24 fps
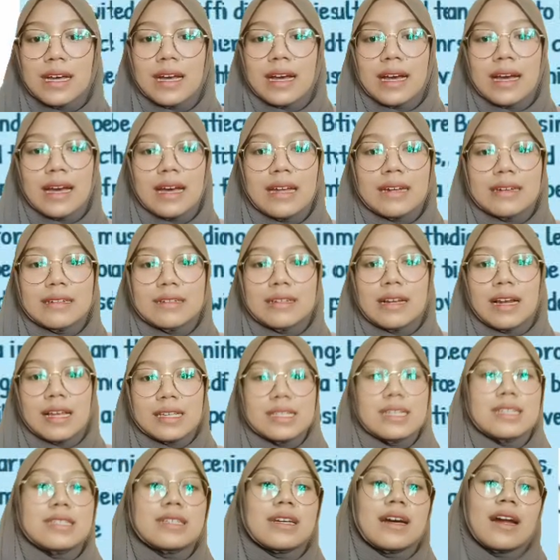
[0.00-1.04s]
And the
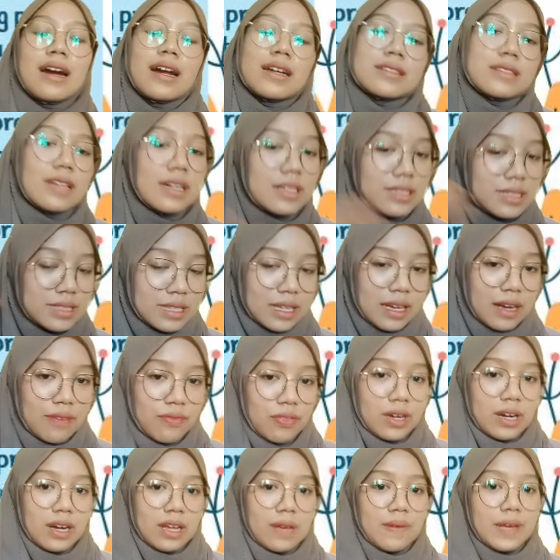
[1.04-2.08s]
last is characteristic of
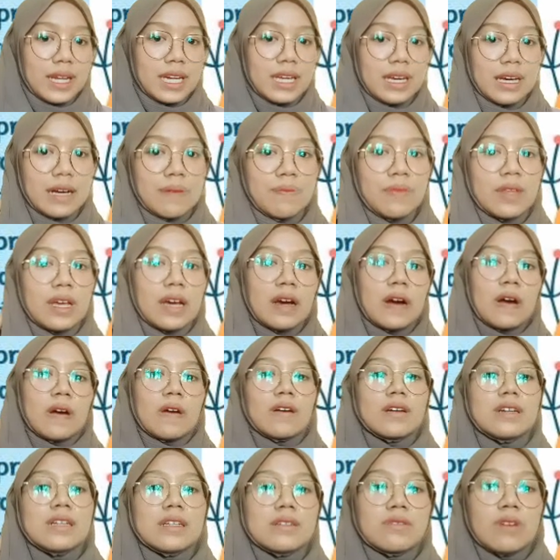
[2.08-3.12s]
learning media.
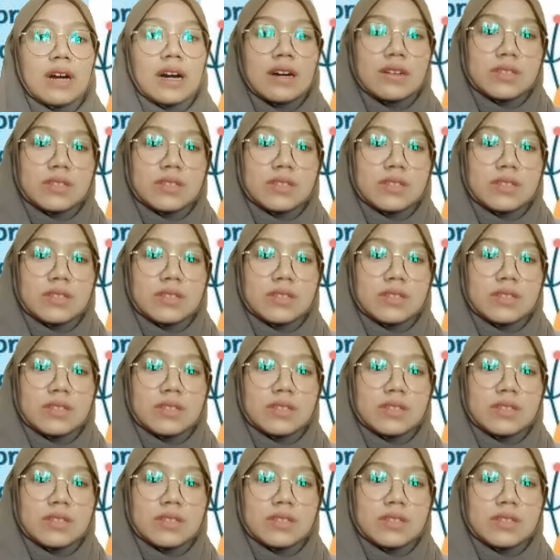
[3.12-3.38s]
According to our